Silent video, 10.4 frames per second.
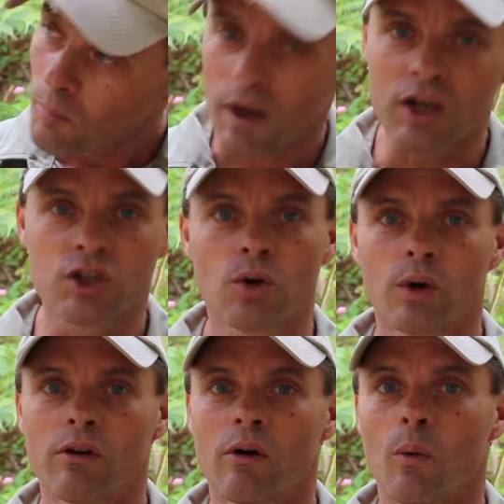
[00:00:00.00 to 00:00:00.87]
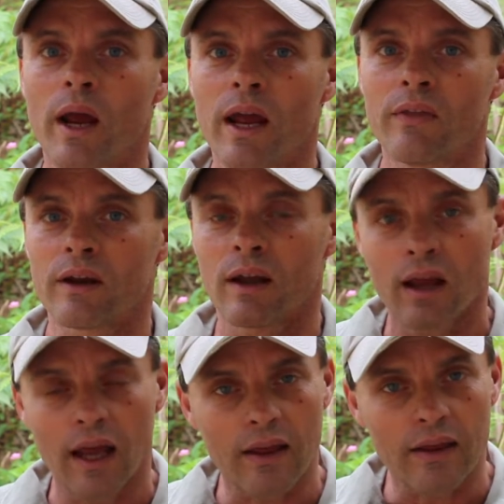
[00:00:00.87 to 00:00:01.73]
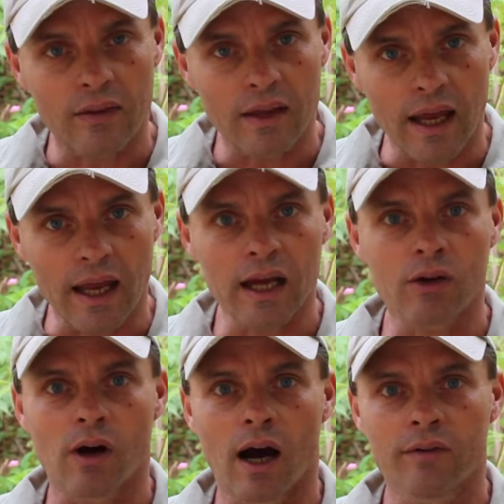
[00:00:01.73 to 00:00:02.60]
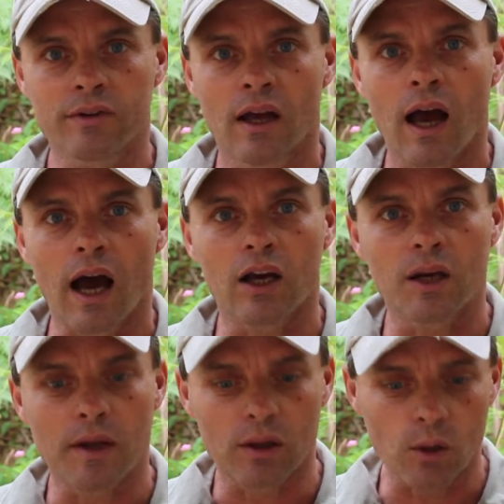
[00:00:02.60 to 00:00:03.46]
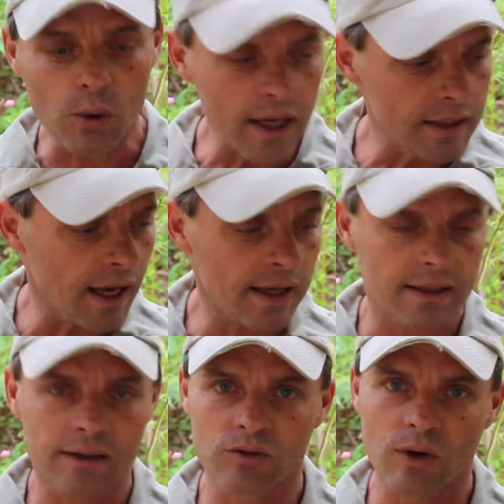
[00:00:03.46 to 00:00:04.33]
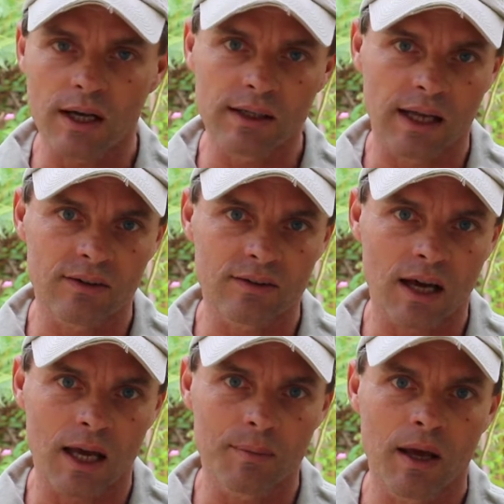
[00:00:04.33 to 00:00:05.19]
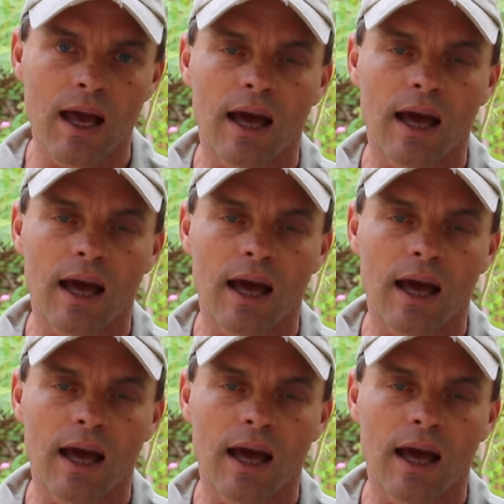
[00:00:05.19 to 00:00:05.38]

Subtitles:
make sure you're aware that the aircraft are going to be looking down at the Australian landscape